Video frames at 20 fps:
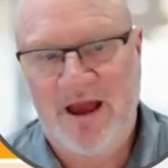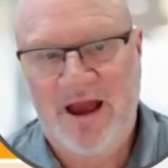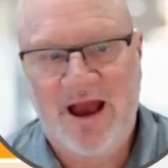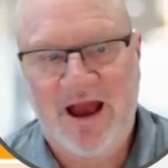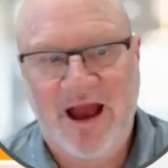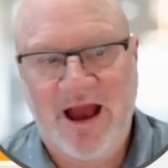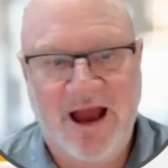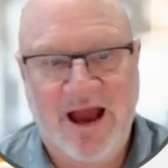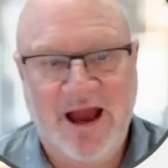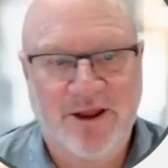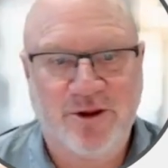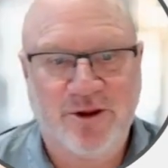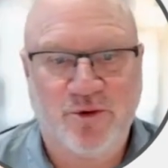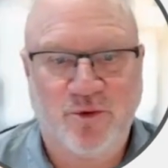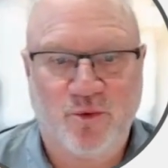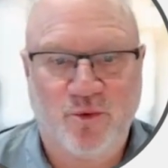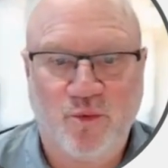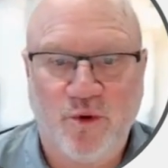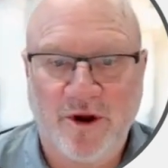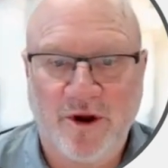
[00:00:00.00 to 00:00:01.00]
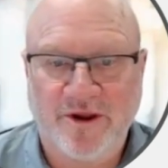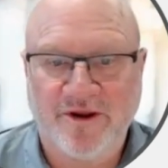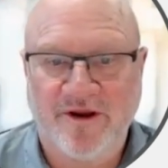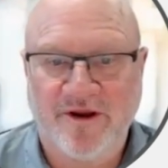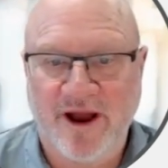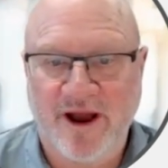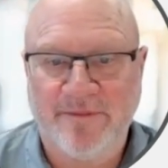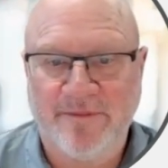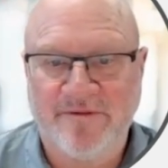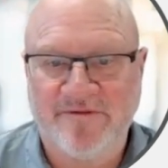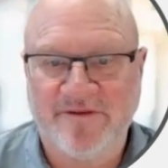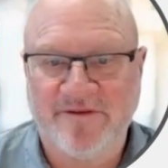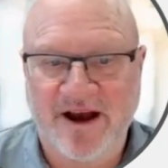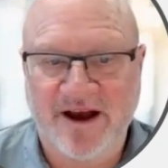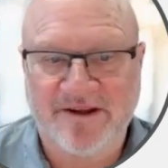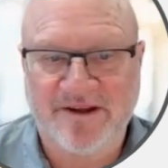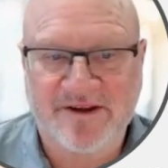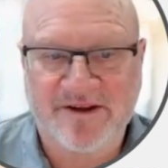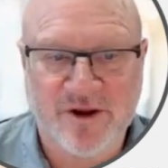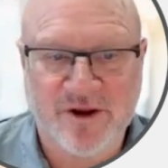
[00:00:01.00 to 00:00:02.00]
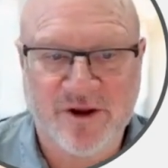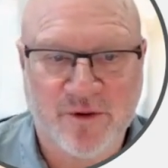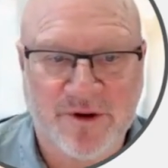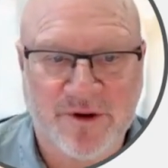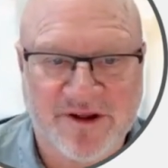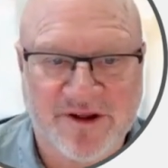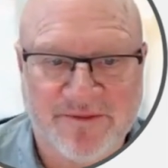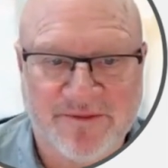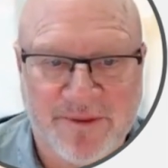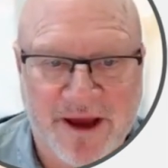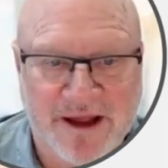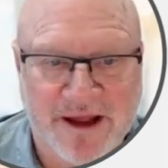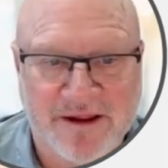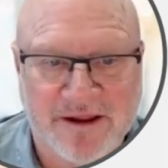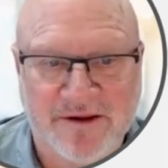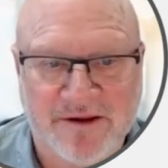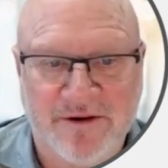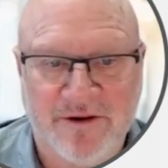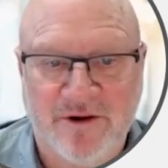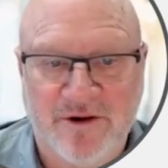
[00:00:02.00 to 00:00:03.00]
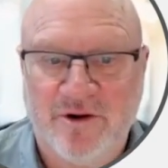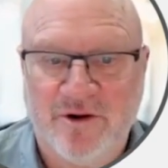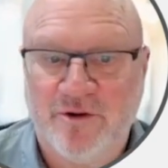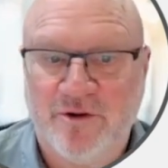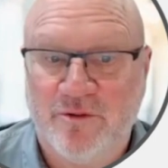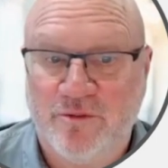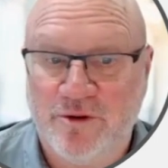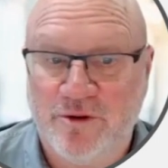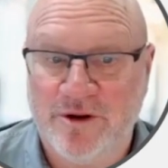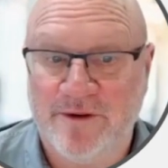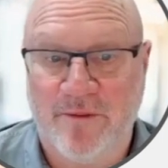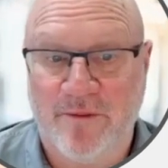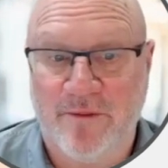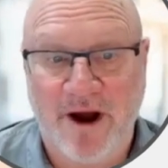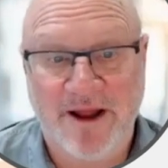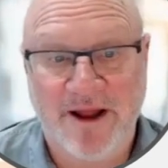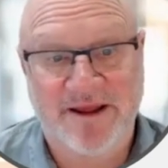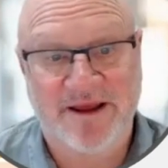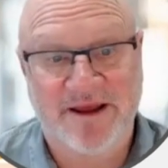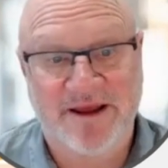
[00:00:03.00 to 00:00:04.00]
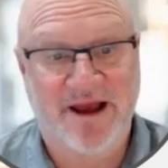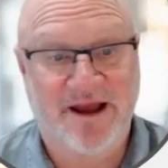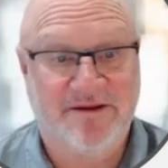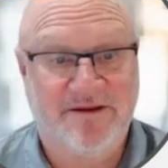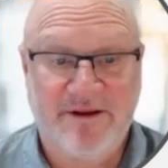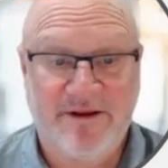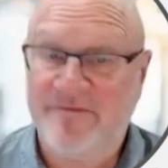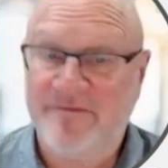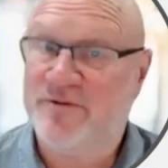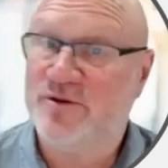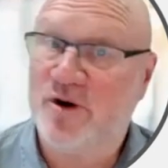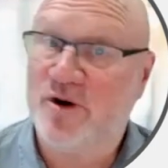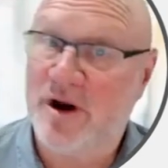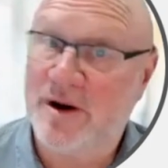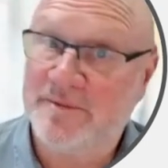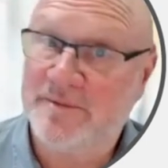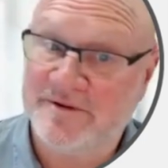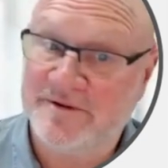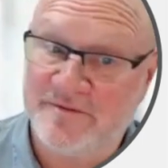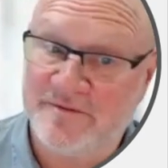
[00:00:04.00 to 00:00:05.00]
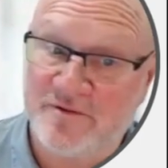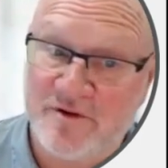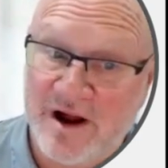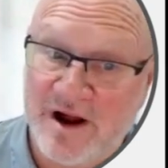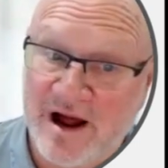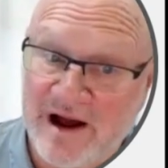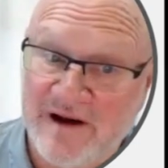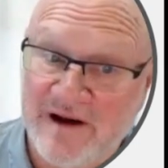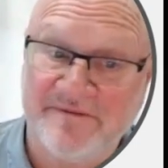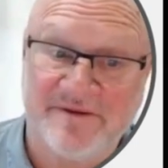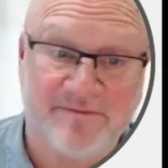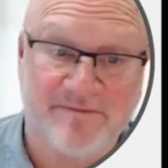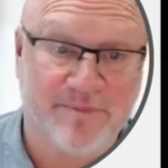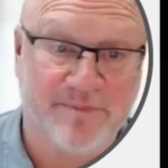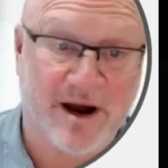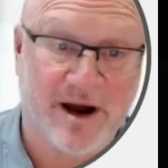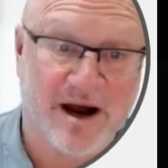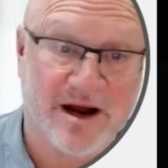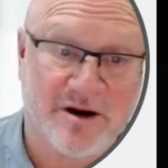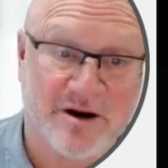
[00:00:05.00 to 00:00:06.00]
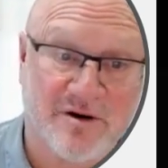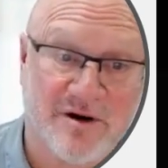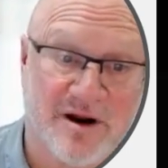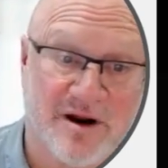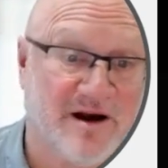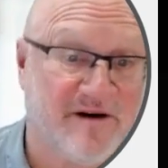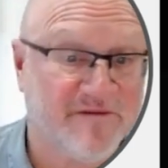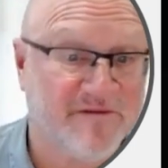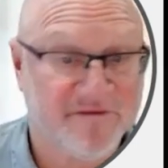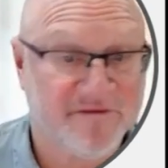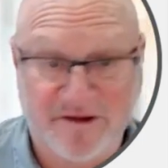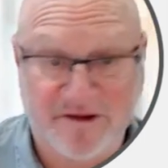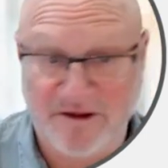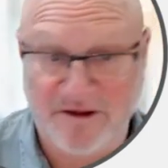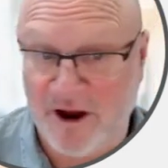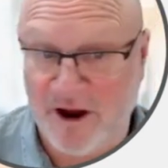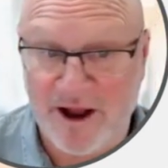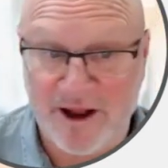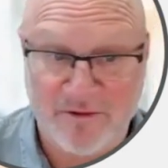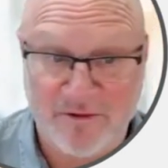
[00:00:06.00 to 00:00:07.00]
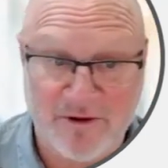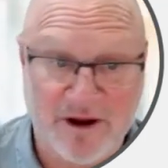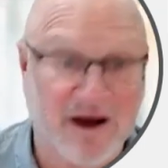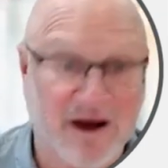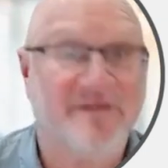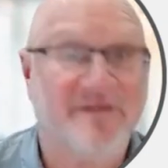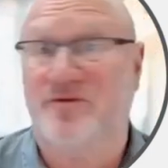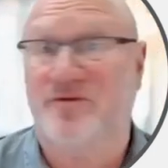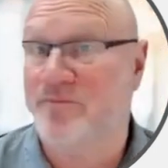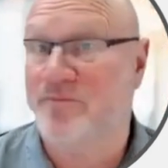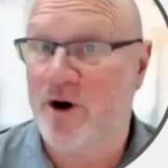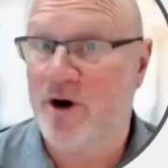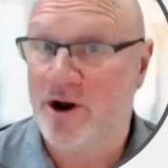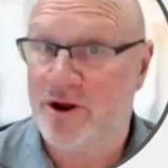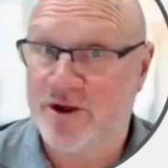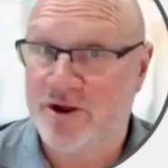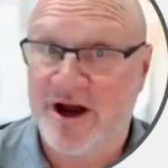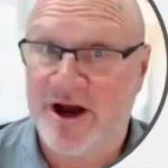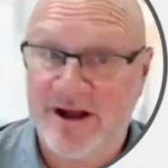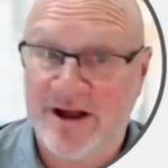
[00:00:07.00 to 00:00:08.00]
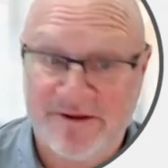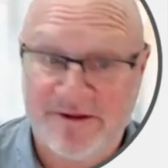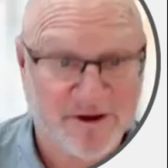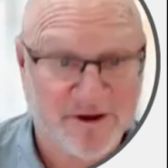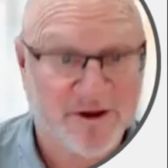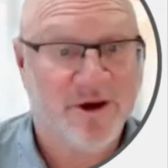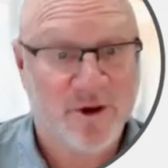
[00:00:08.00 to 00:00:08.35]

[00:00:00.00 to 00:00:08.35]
And what type of task can you expect? Well, you might get different types of graphs, bar graphs, line graphs, or pie charts.